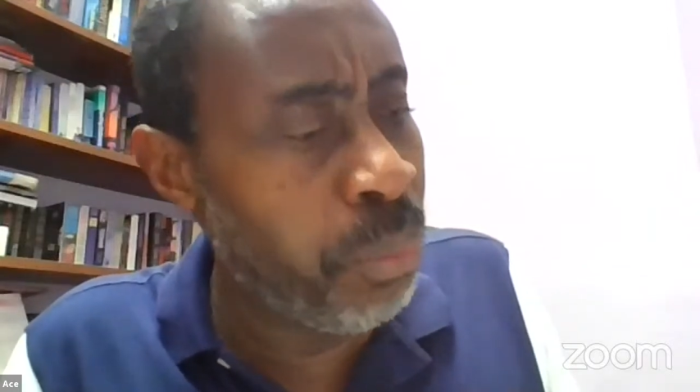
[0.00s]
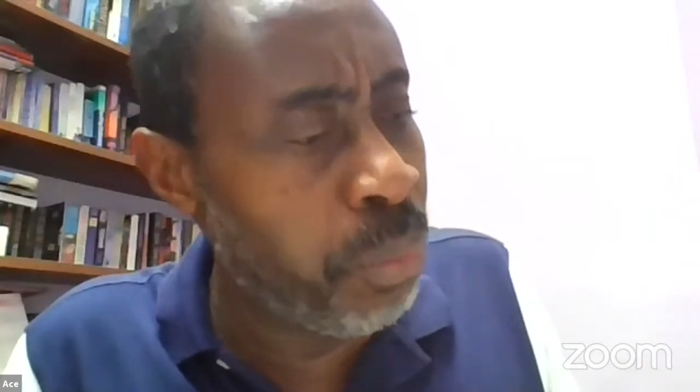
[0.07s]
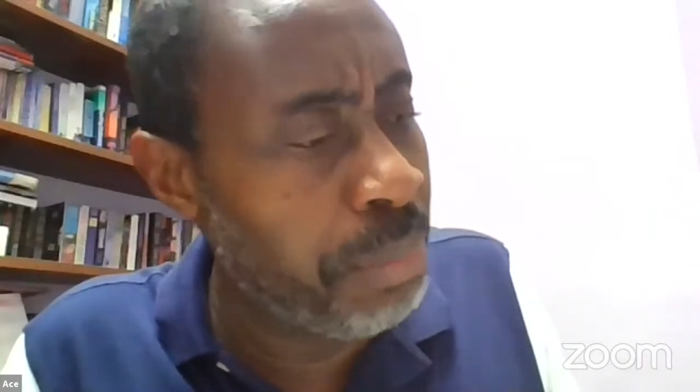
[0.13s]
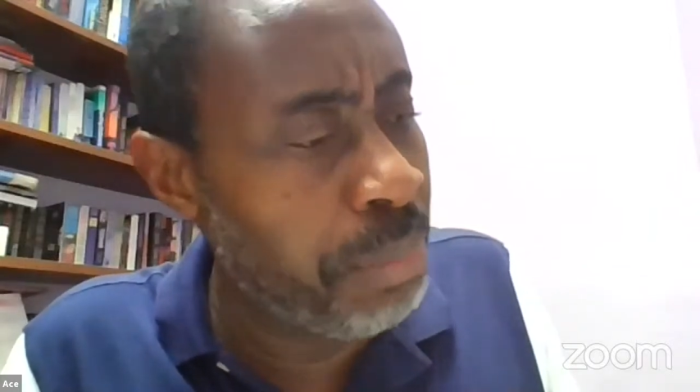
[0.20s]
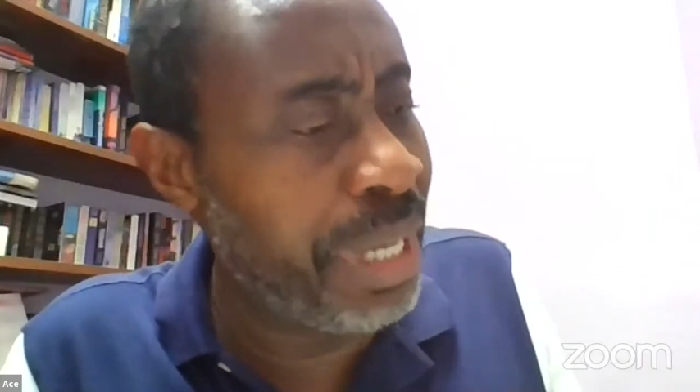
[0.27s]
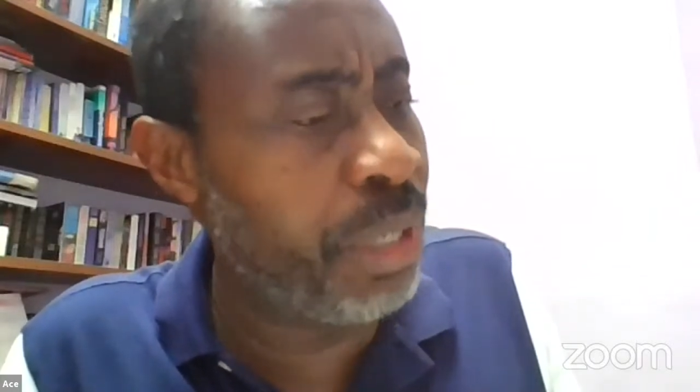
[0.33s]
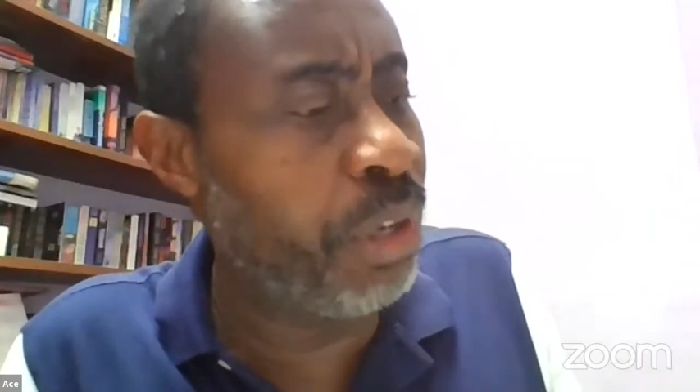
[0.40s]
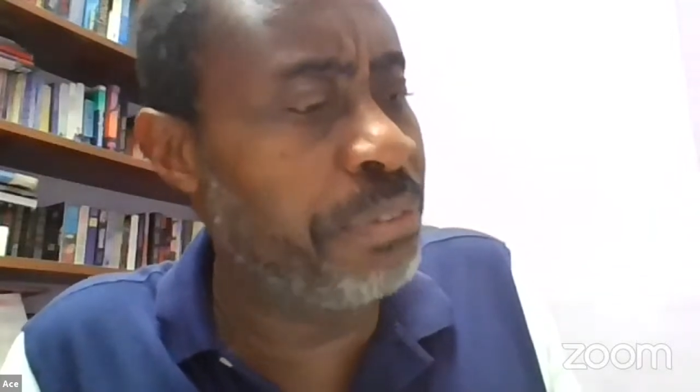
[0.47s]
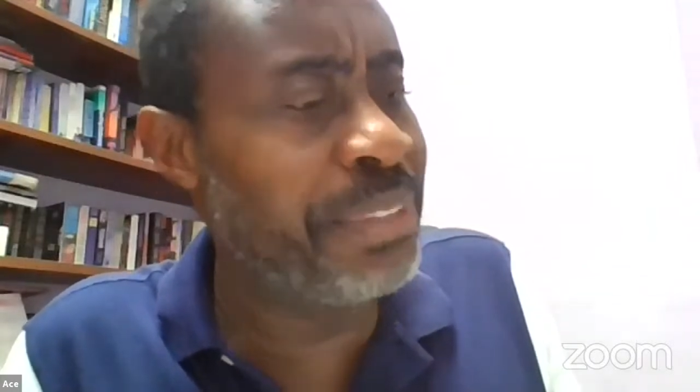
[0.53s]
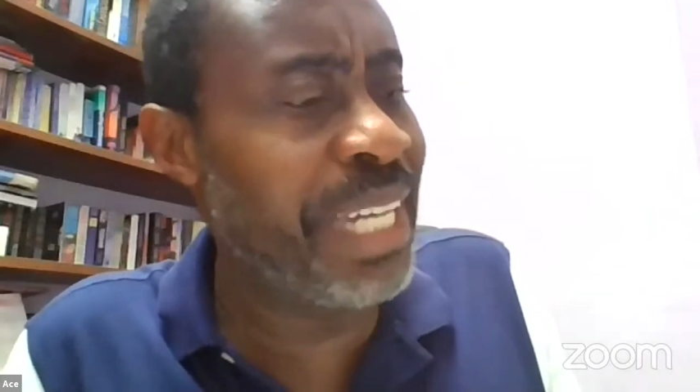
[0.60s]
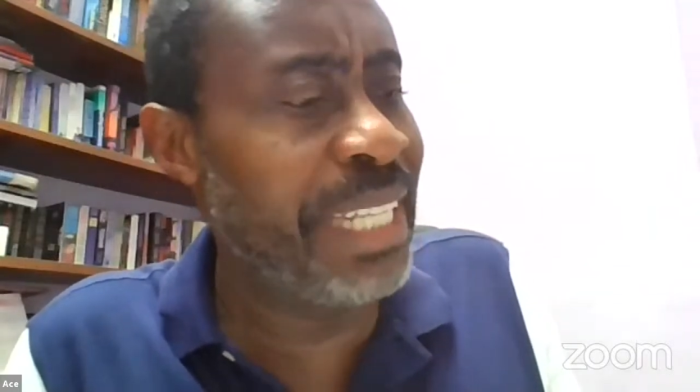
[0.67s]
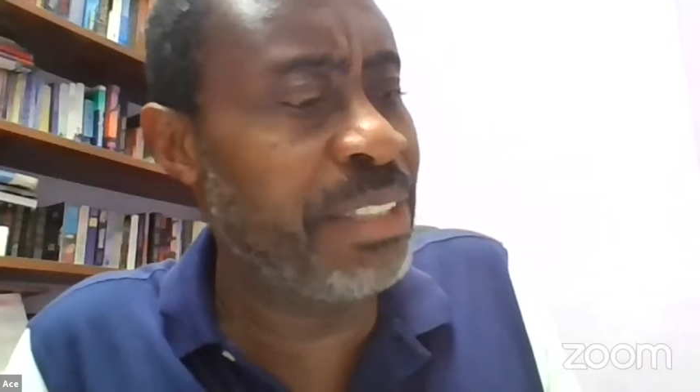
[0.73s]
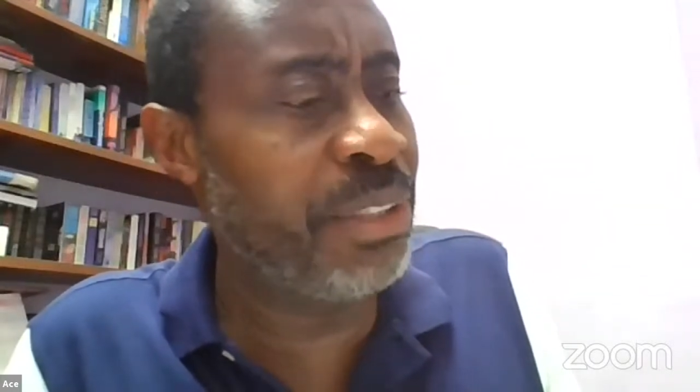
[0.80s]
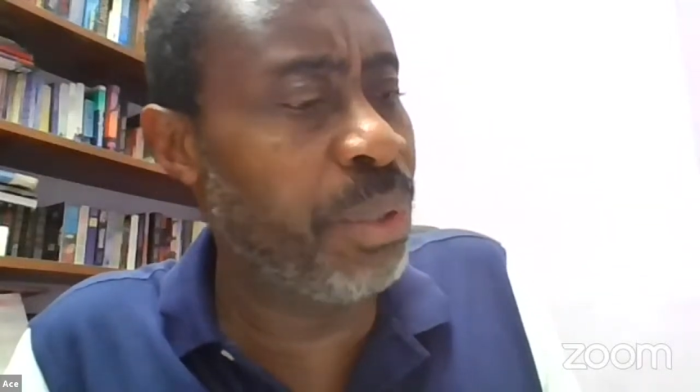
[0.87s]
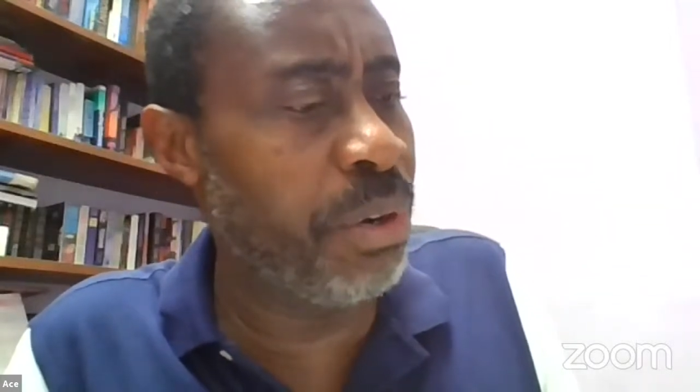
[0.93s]
a woman of
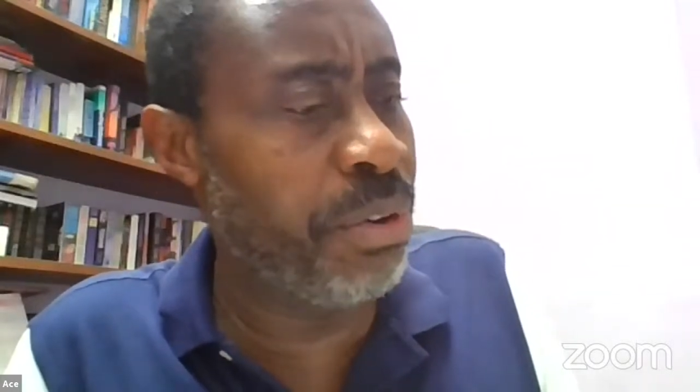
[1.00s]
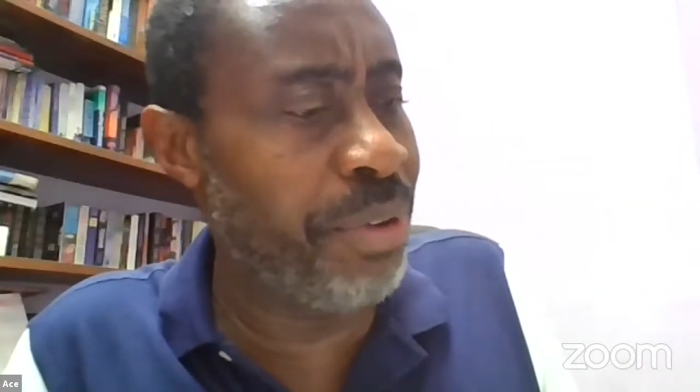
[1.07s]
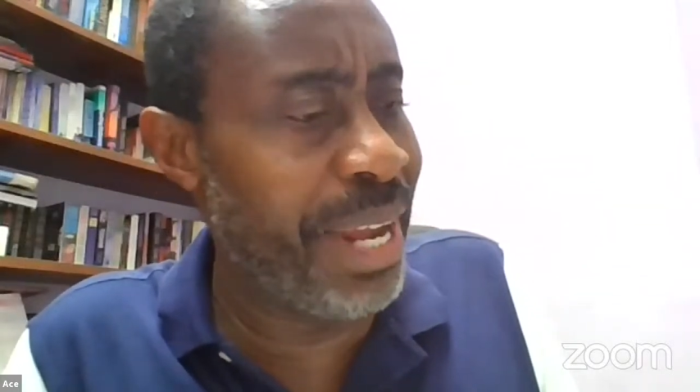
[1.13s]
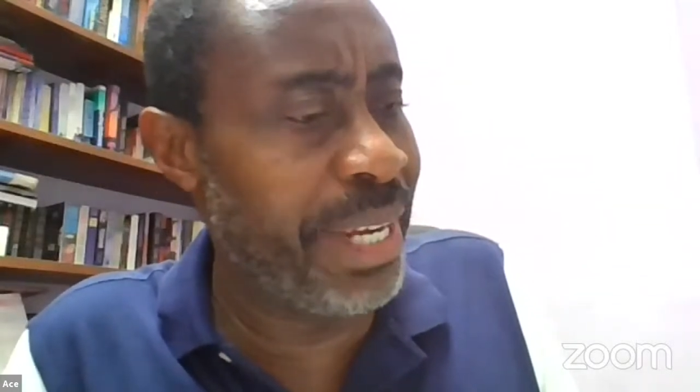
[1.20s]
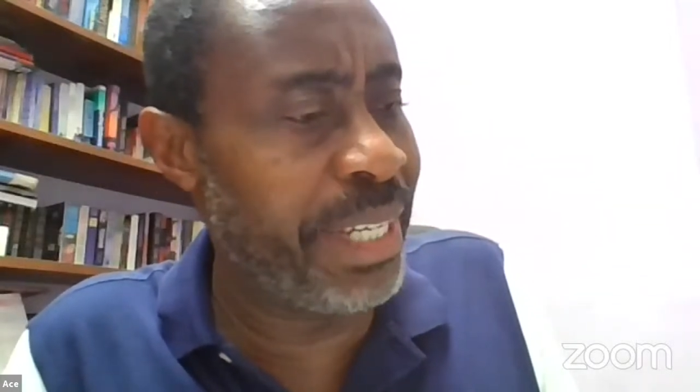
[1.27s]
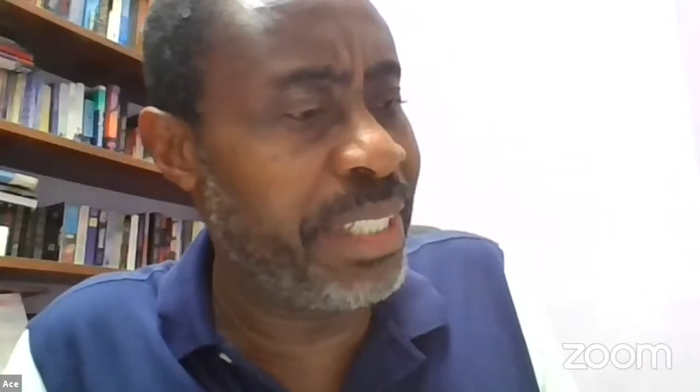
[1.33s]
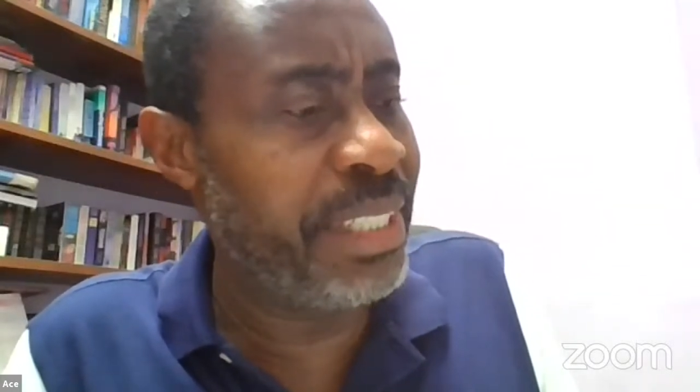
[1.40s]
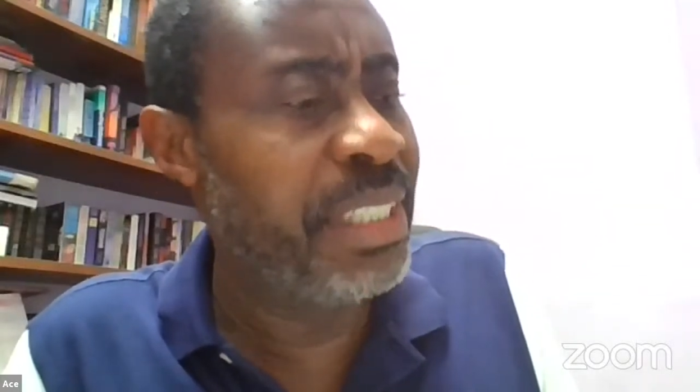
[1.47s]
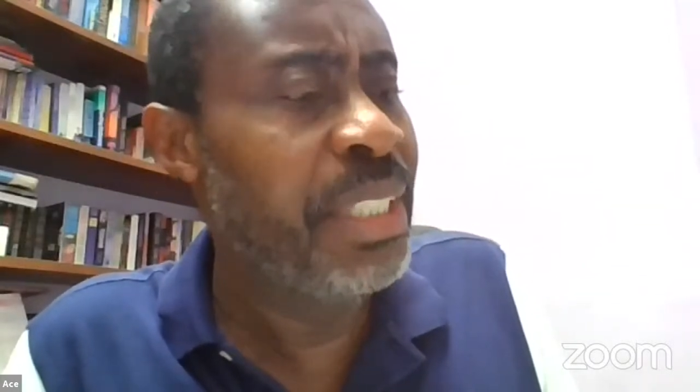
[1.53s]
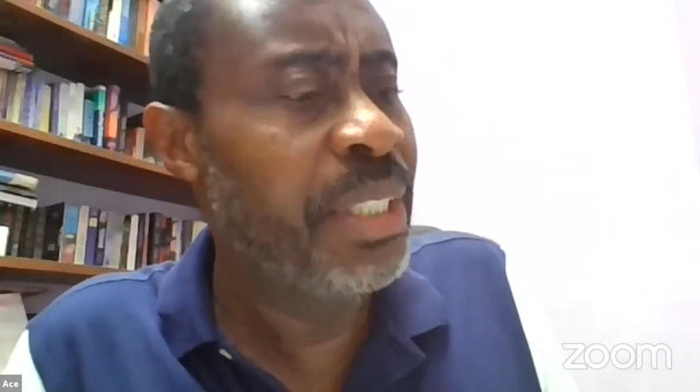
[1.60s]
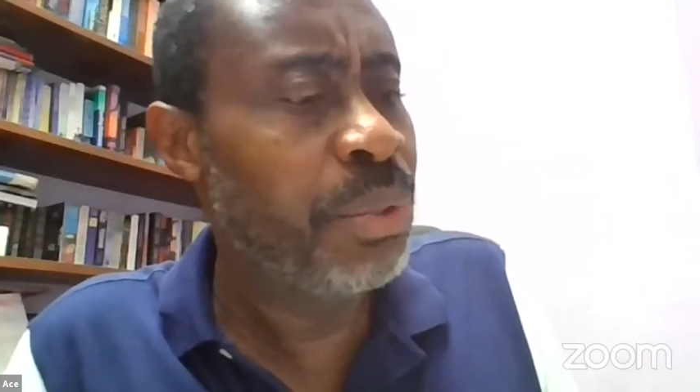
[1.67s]
title or rank.